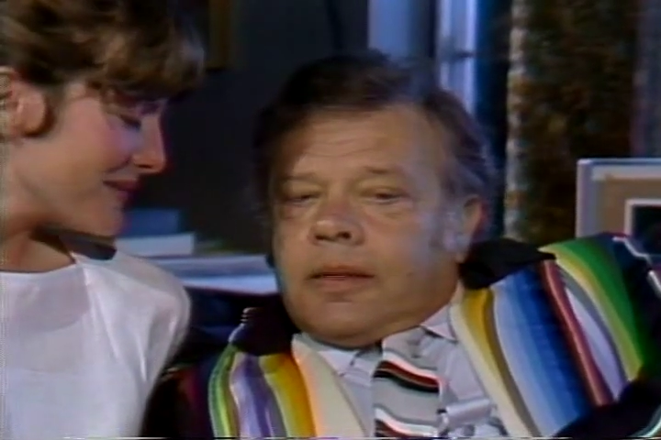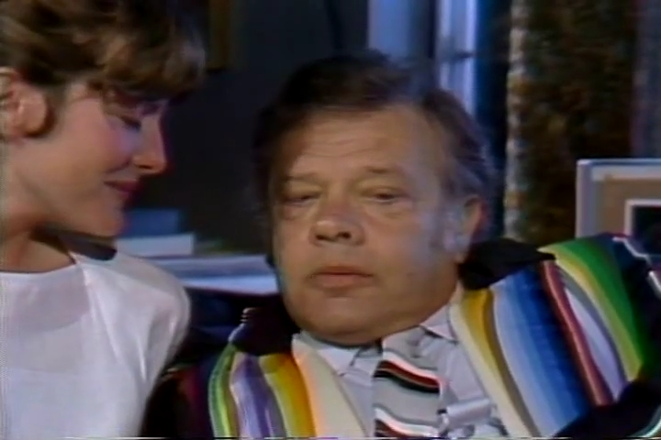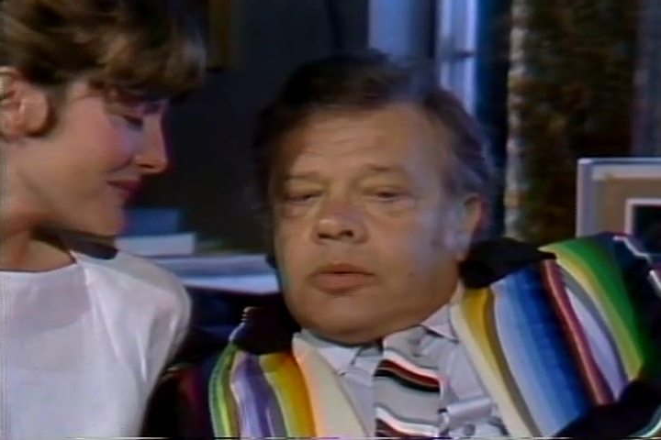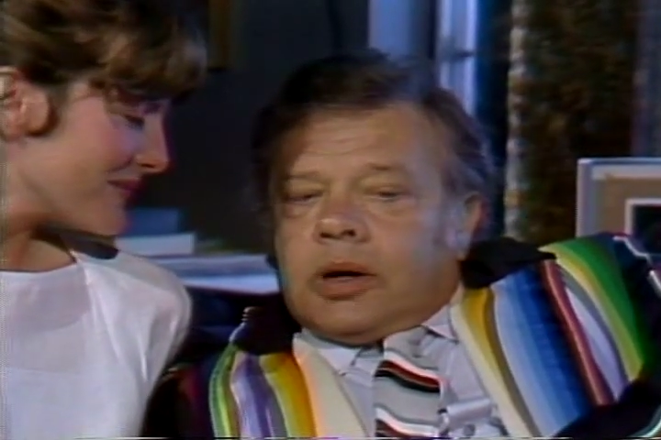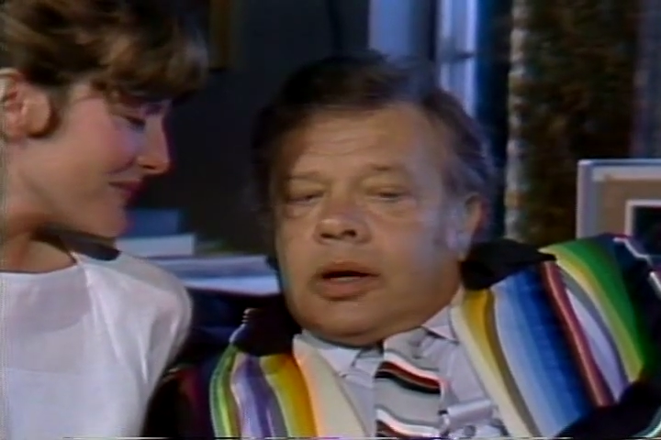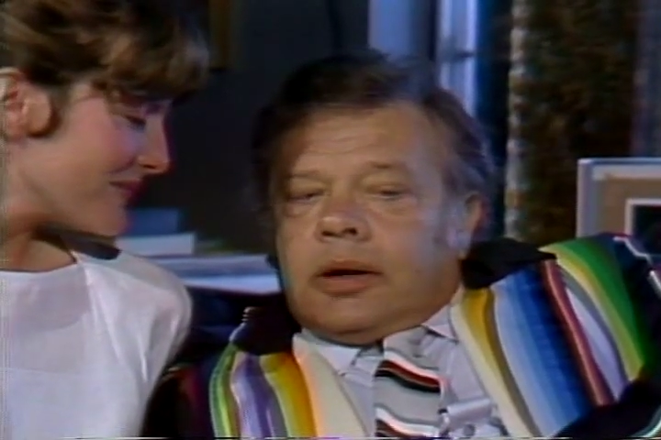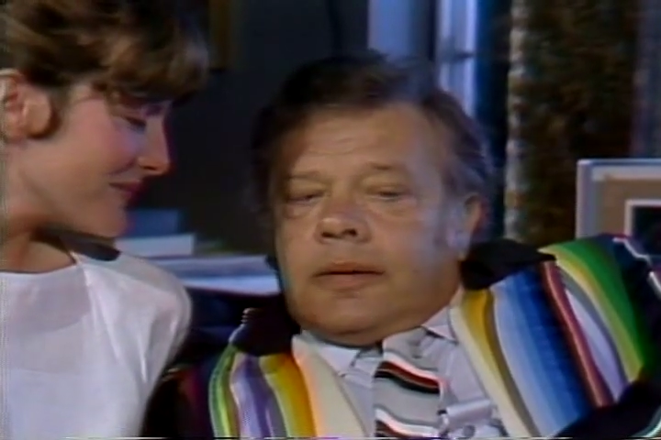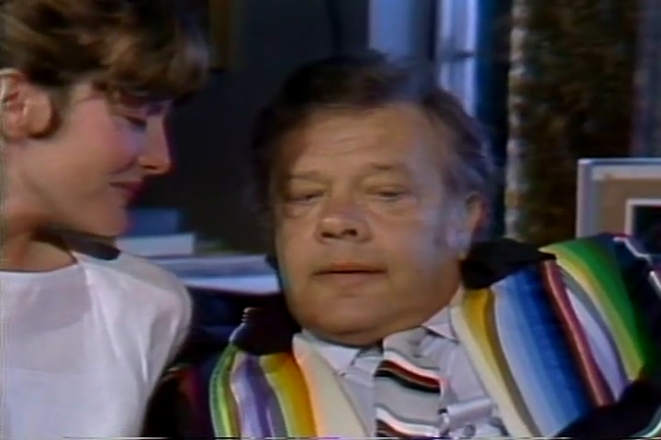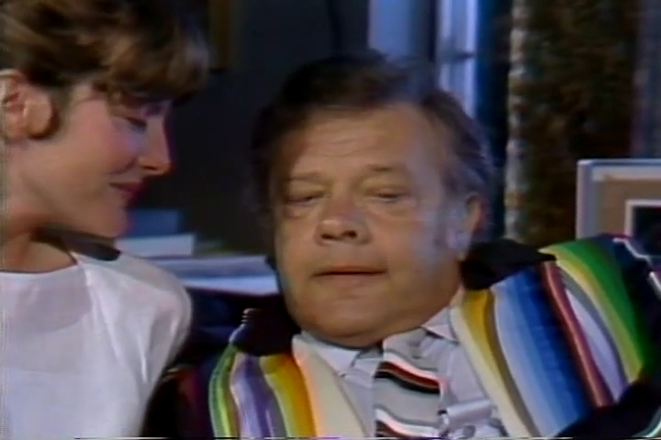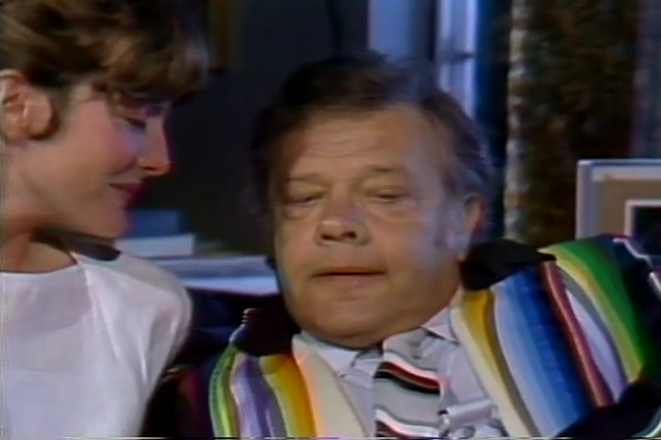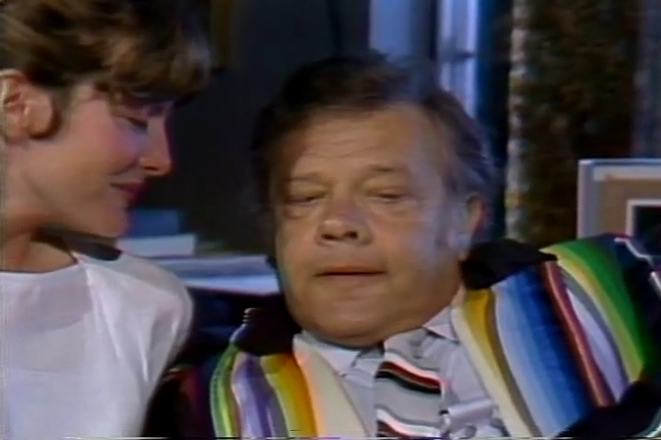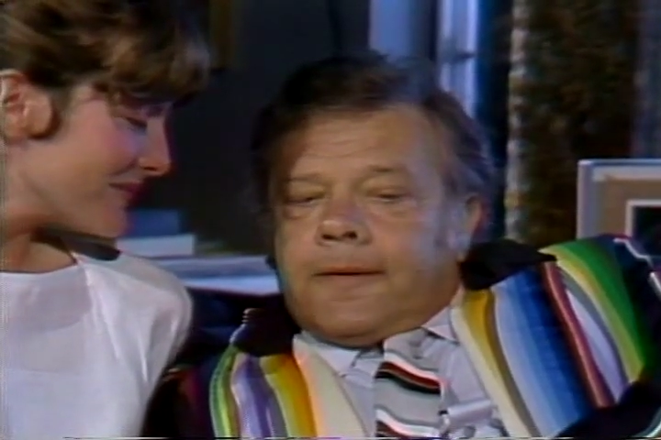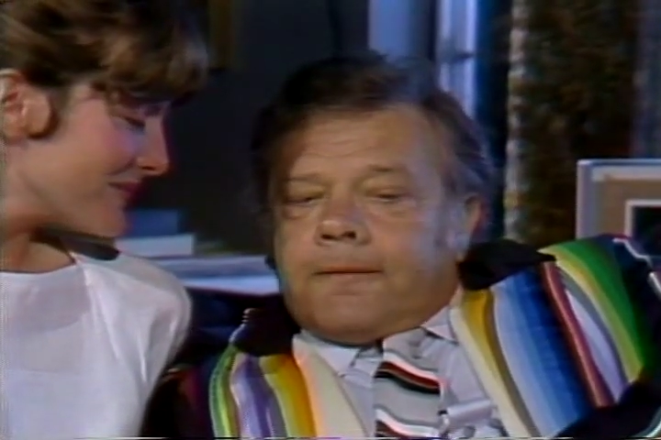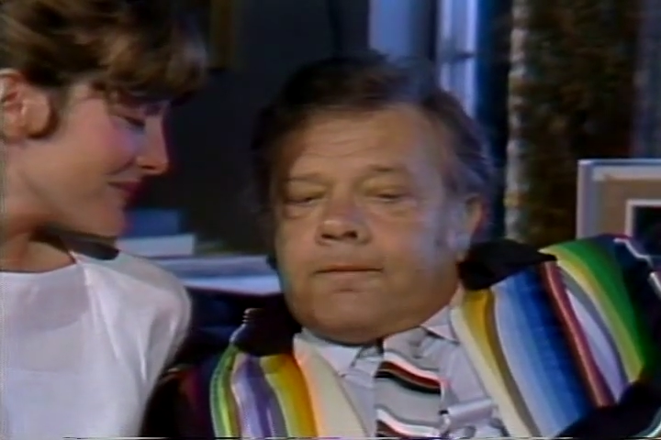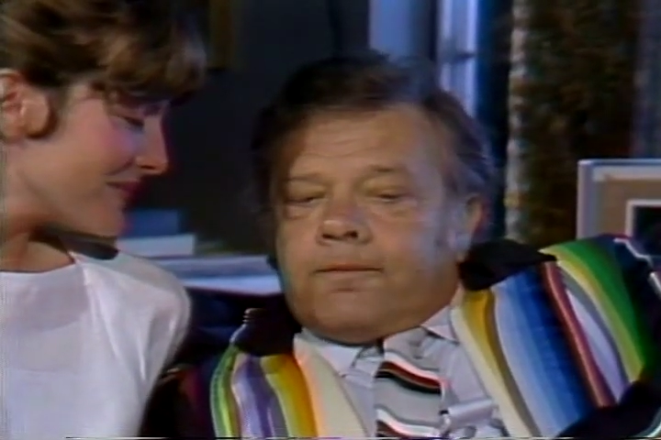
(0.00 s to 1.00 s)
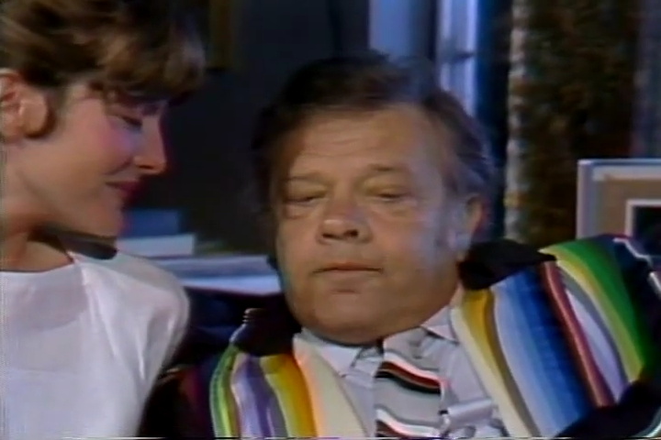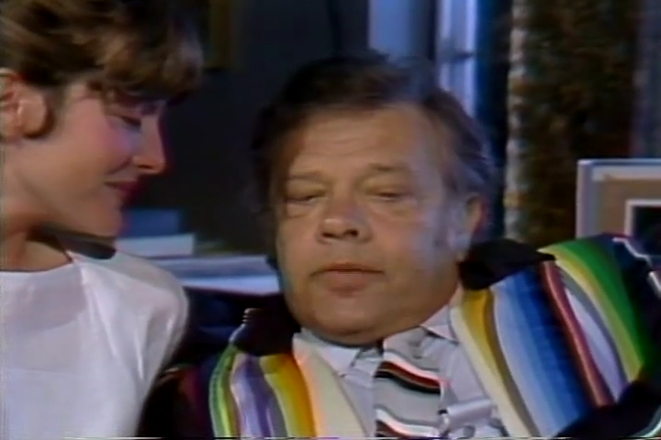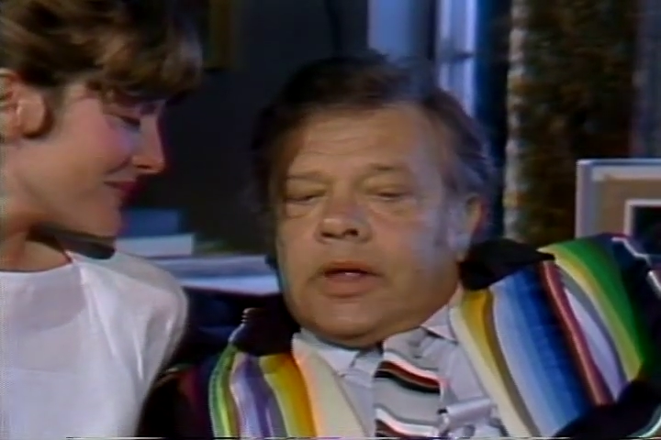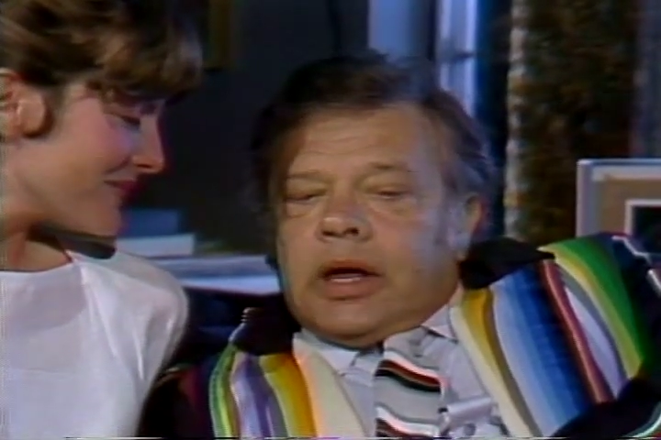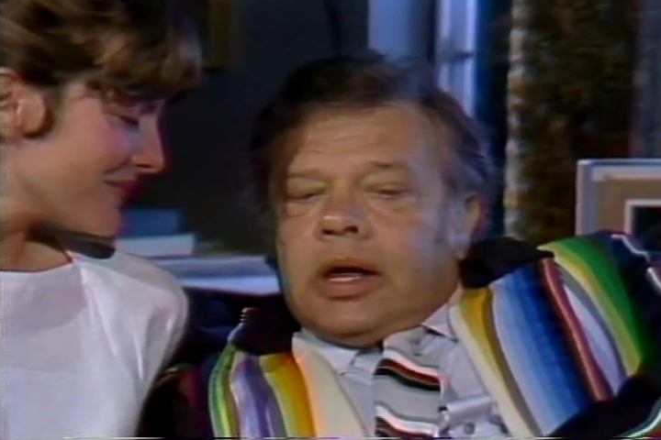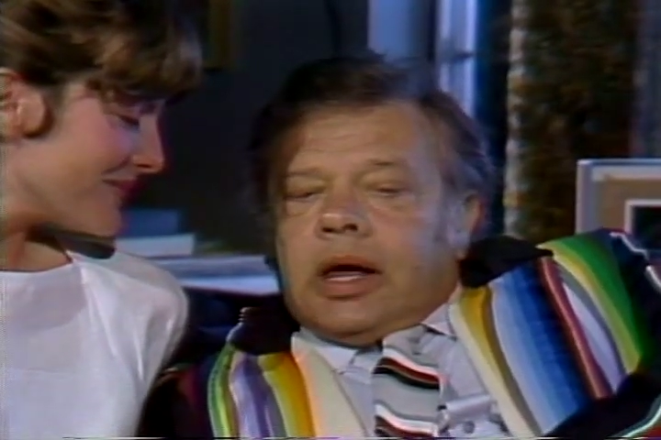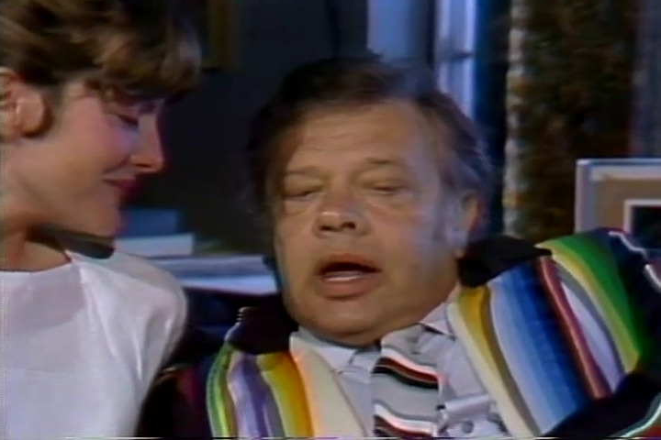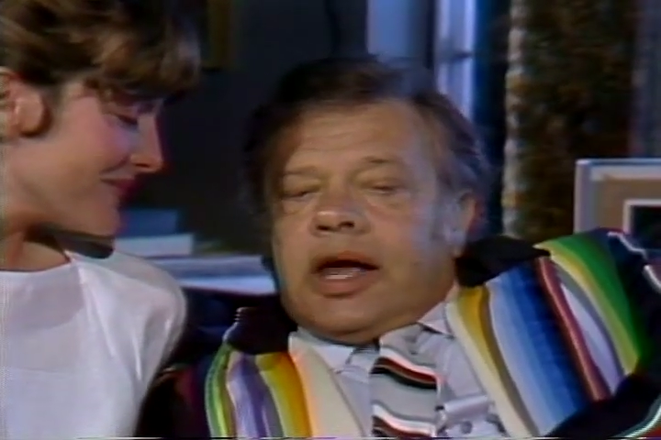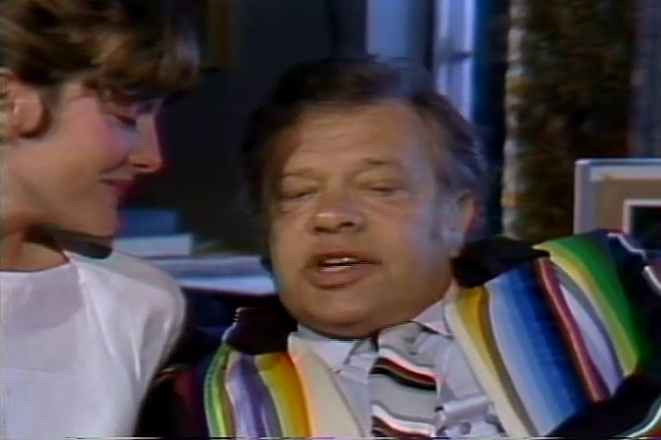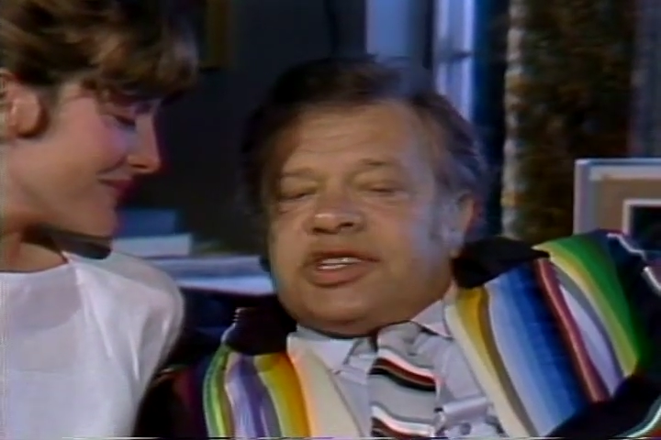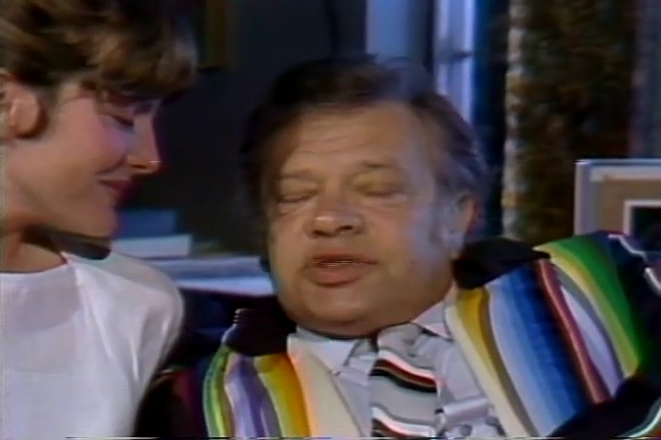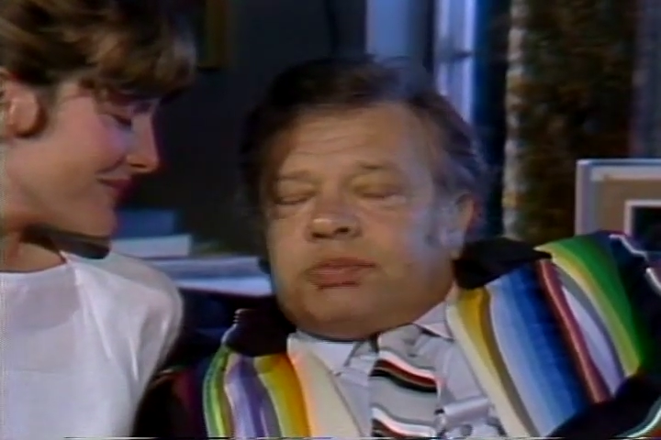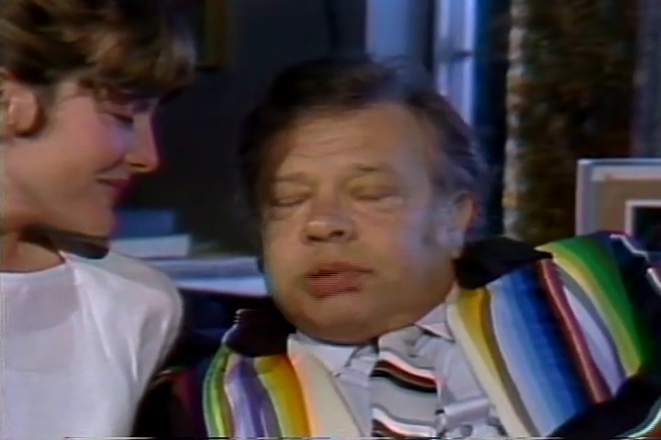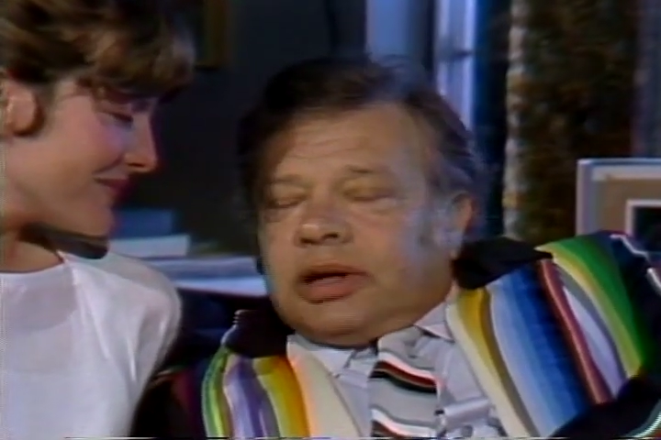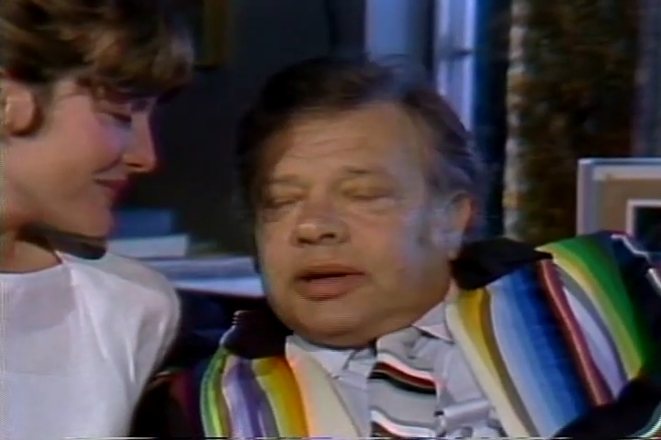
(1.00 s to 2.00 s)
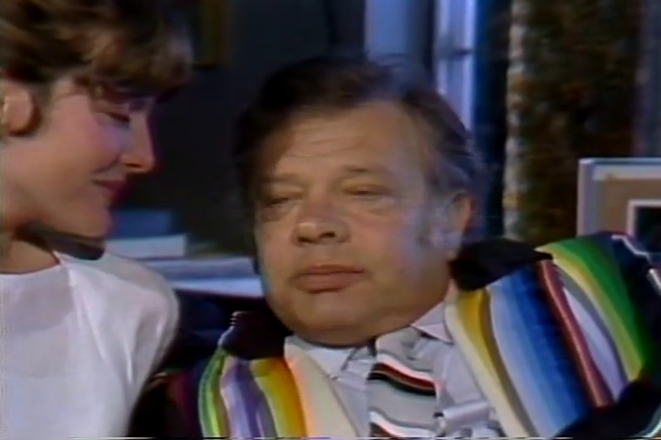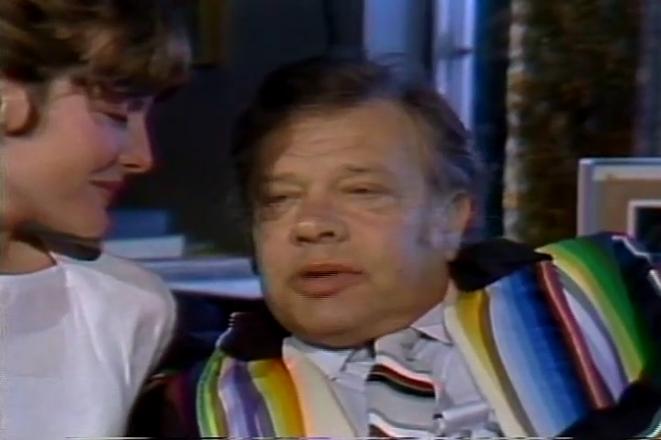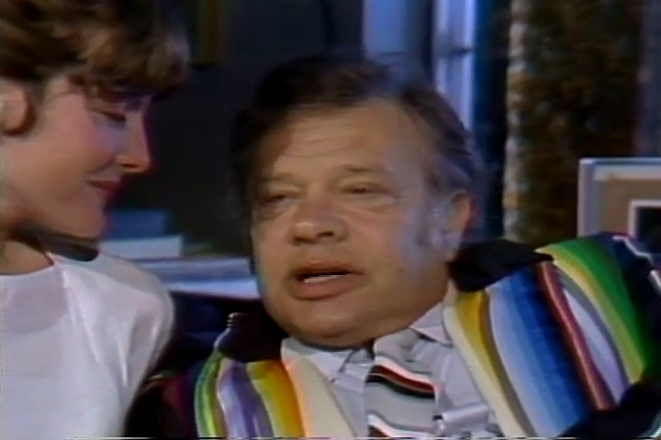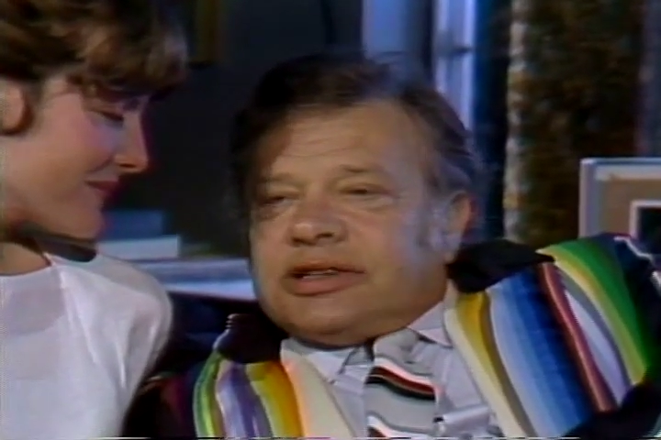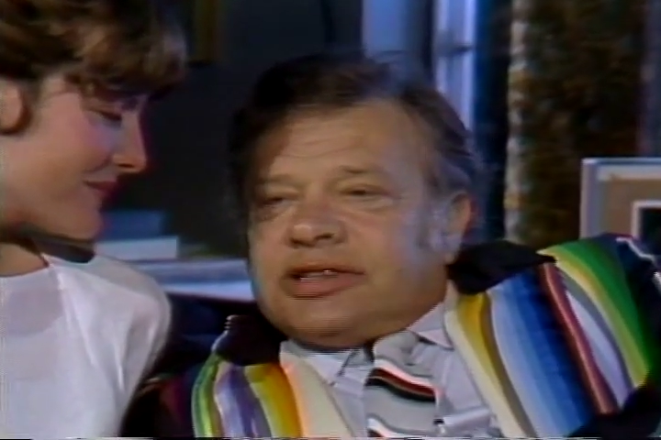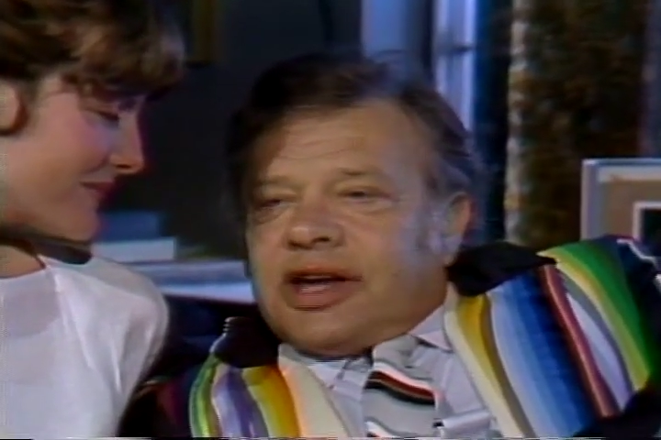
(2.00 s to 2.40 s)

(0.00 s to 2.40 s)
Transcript: Well, I split my